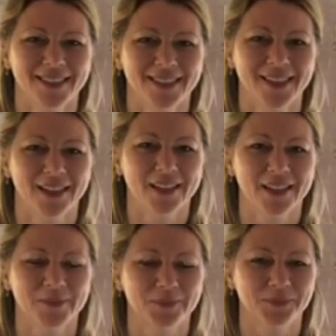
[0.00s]
All
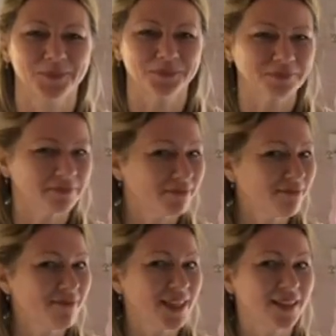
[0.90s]
right.
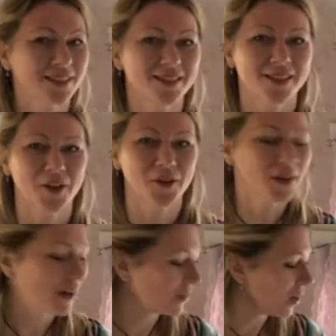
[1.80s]
So
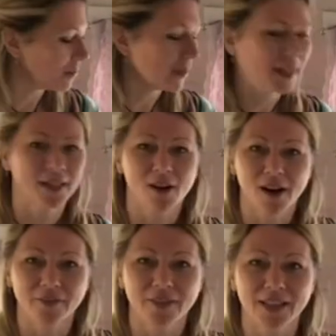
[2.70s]
I've got my
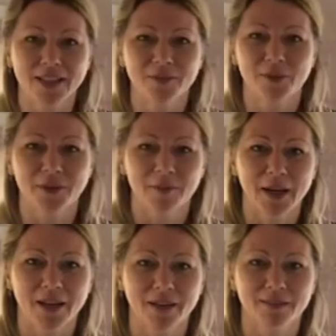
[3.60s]
coffee with
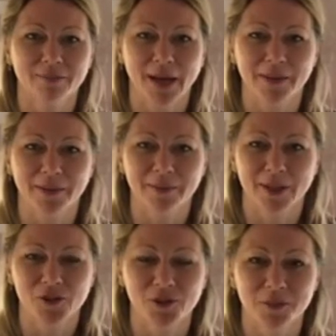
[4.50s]
my powdered
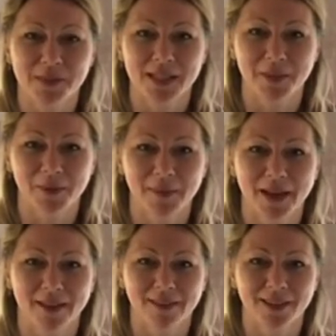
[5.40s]
mushrooms keeping me
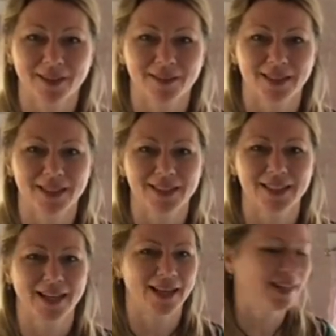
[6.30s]
healthy going on
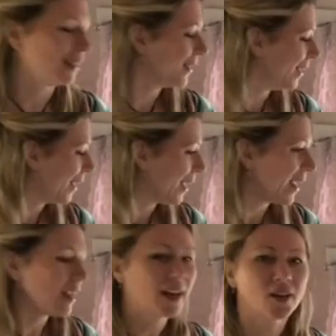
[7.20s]
today.
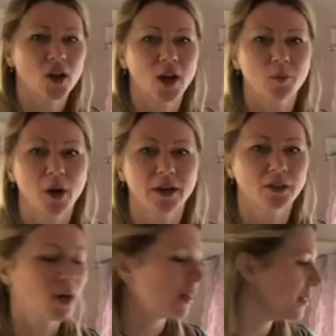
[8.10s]
And I brought a
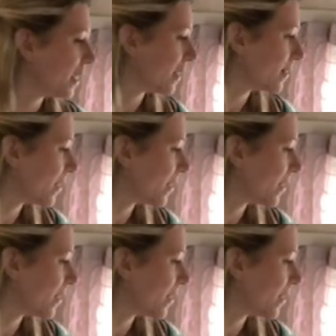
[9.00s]
lot of decks.